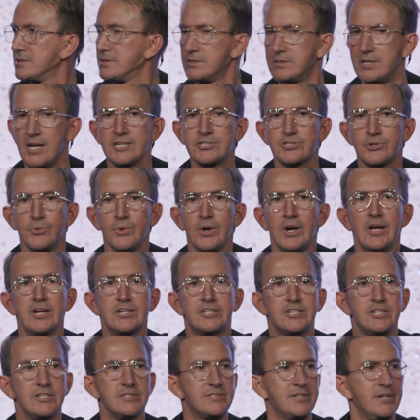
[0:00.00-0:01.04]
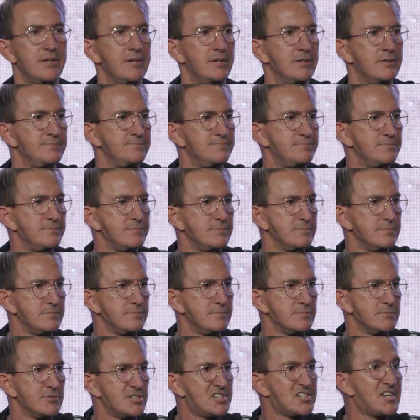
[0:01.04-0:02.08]
That's rich, isn't it?
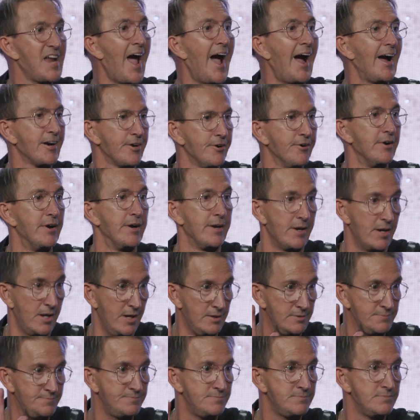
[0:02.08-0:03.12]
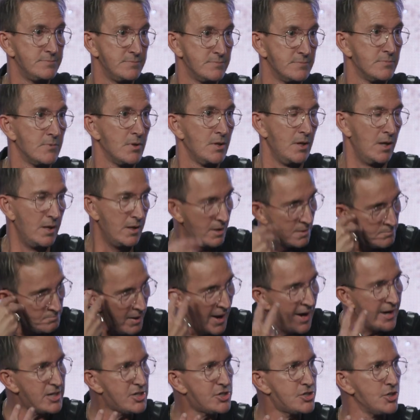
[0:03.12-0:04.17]
Staggering, huh? It
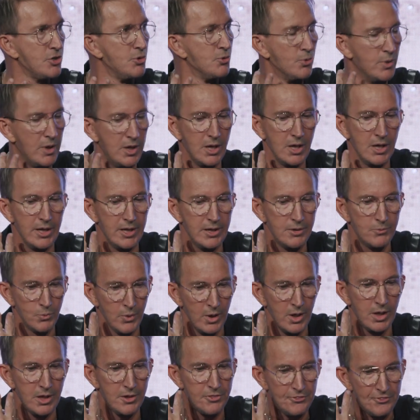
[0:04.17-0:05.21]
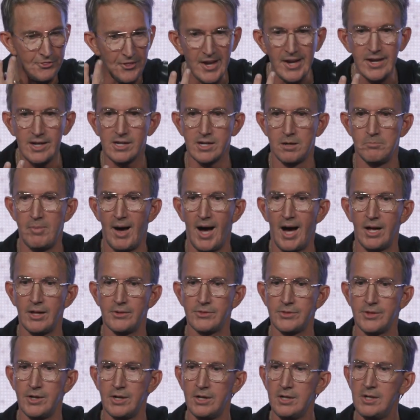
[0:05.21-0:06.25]
makes you really think
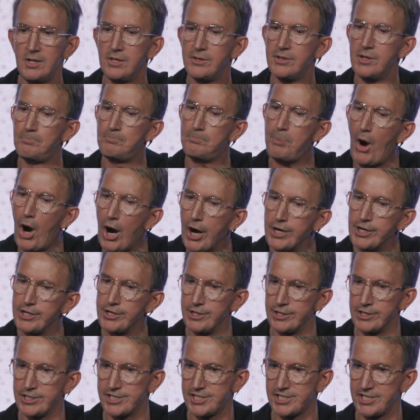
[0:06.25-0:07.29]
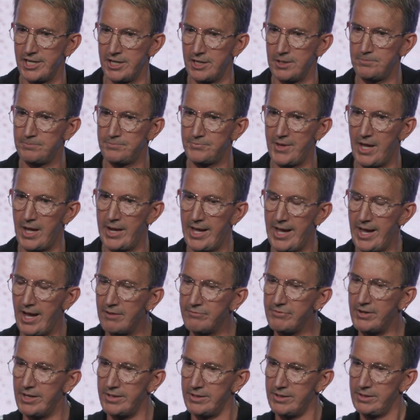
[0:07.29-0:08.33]
about the partnership that
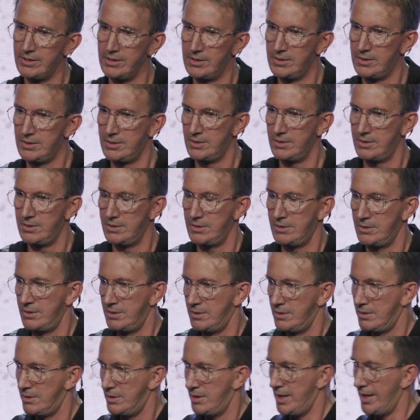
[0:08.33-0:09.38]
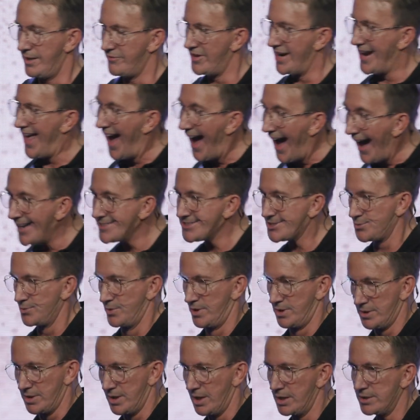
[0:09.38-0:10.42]
heaven has
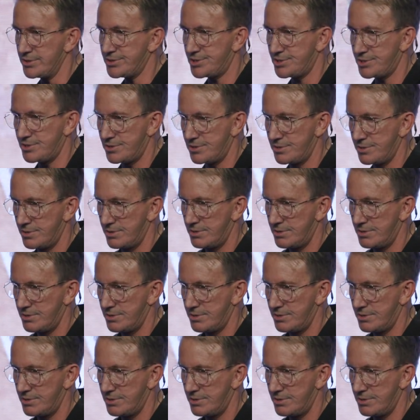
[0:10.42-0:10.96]
with us.